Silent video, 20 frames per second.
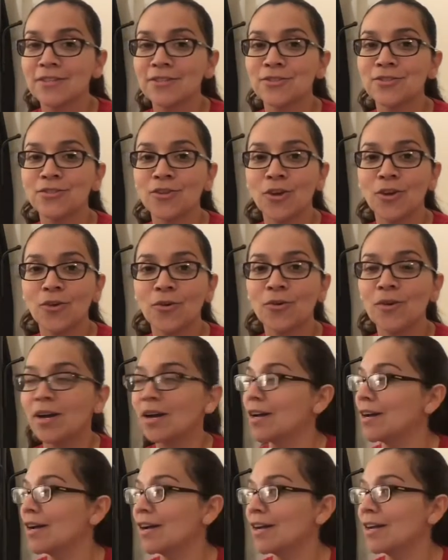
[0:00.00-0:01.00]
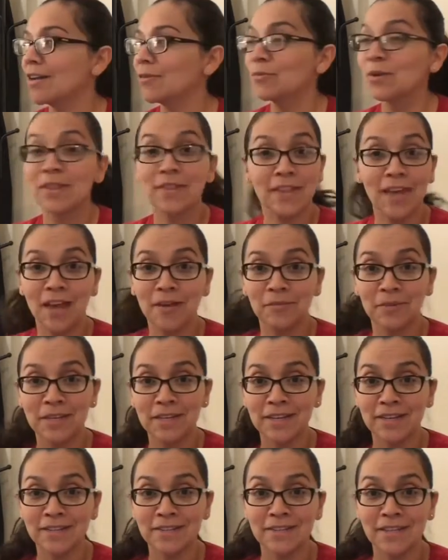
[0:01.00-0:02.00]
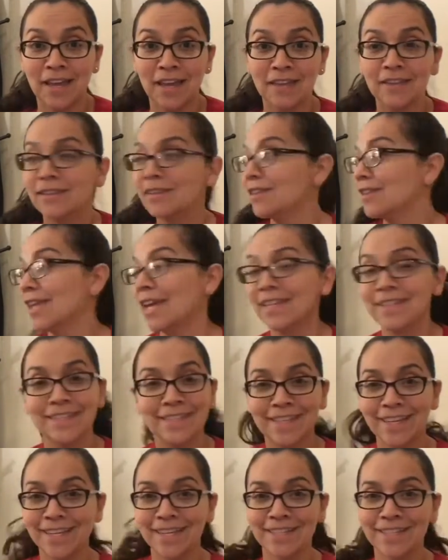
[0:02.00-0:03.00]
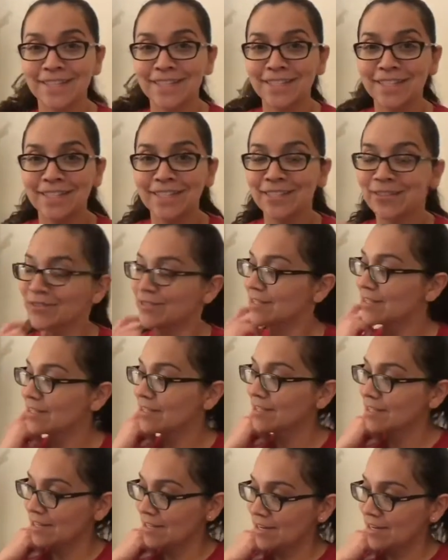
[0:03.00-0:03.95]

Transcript: So, uh, with that being said, let's get into the deals.